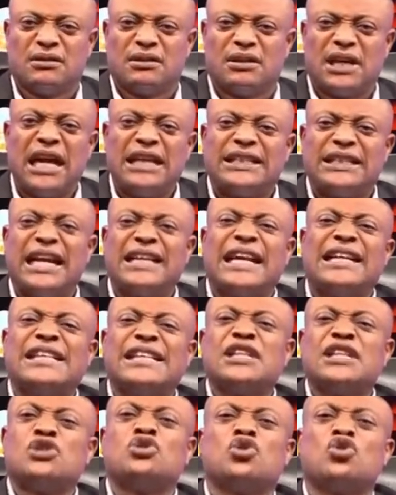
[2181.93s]
It
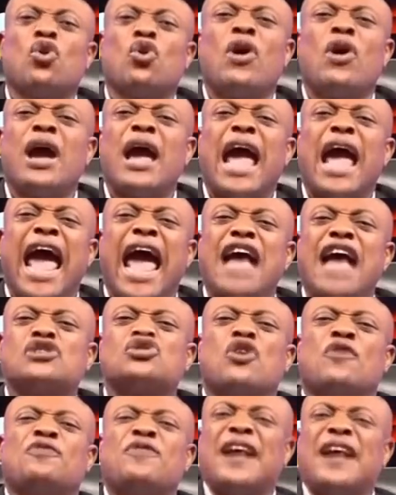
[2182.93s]
is
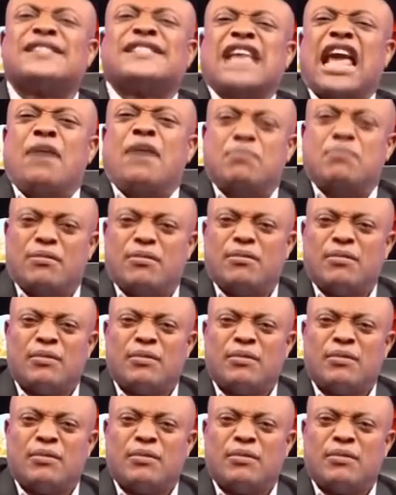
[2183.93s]
so far same.